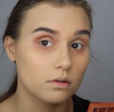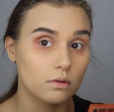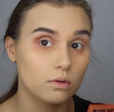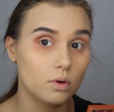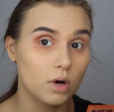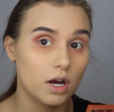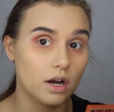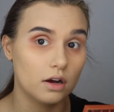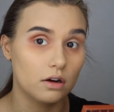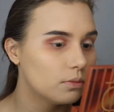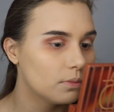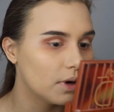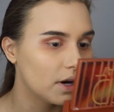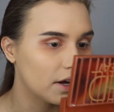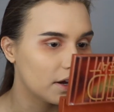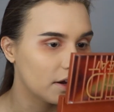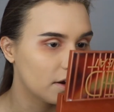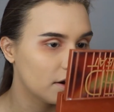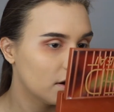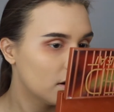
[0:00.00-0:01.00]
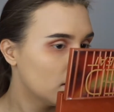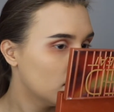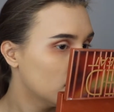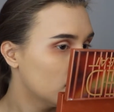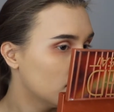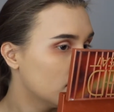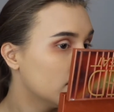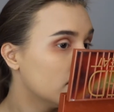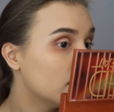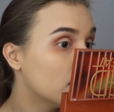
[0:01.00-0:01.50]
Wow. Oh my
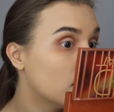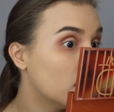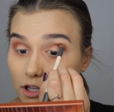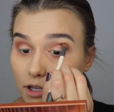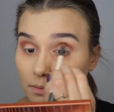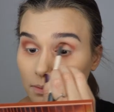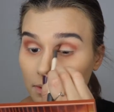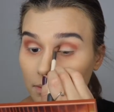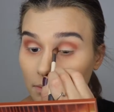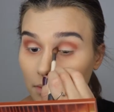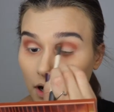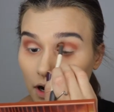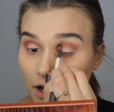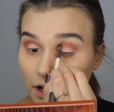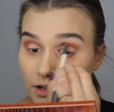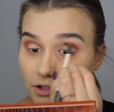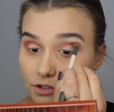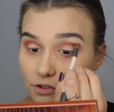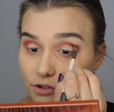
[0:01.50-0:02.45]
god. Keep in mind,